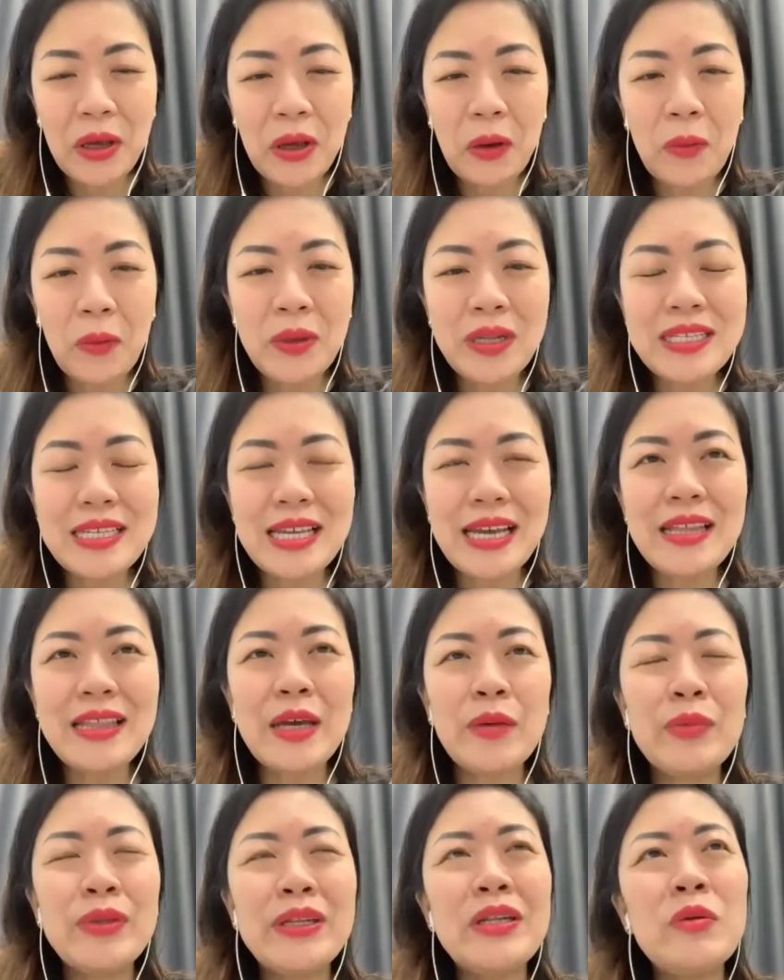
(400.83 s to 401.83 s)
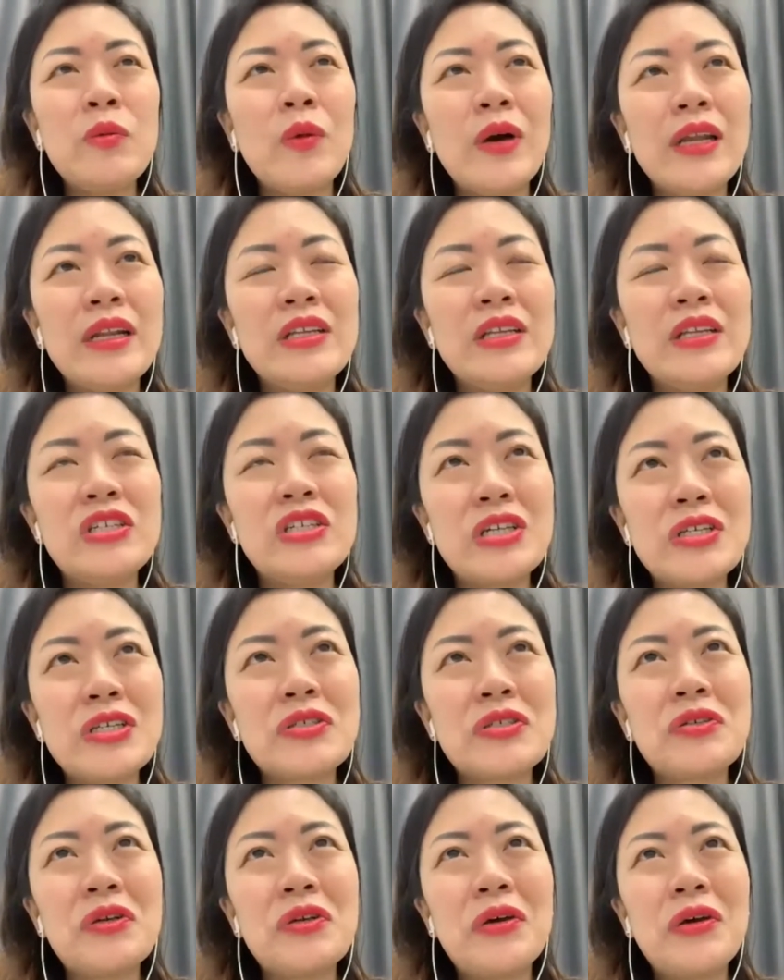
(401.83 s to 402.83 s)
We decided that we didn't want to
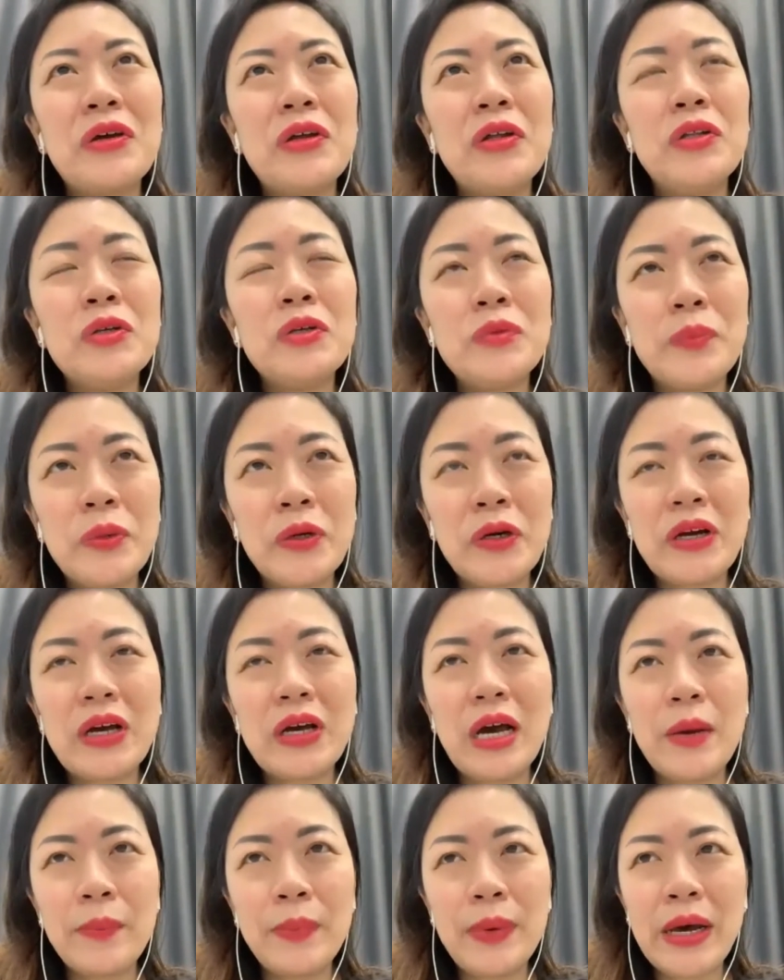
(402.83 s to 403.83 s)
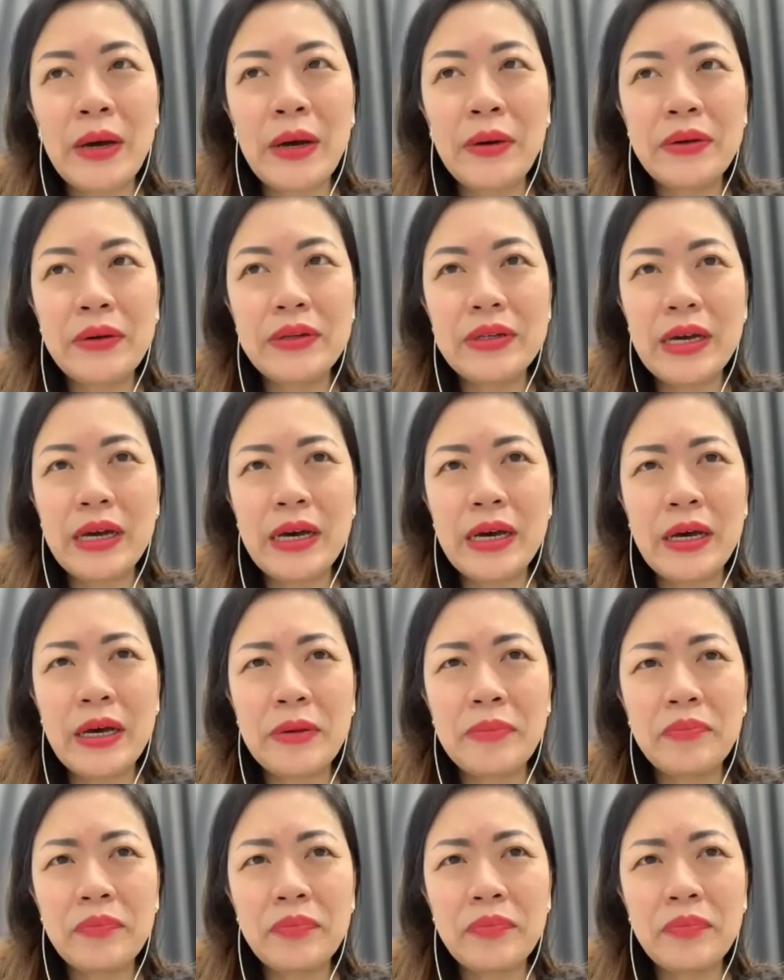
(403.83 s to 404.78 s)
just do a book about a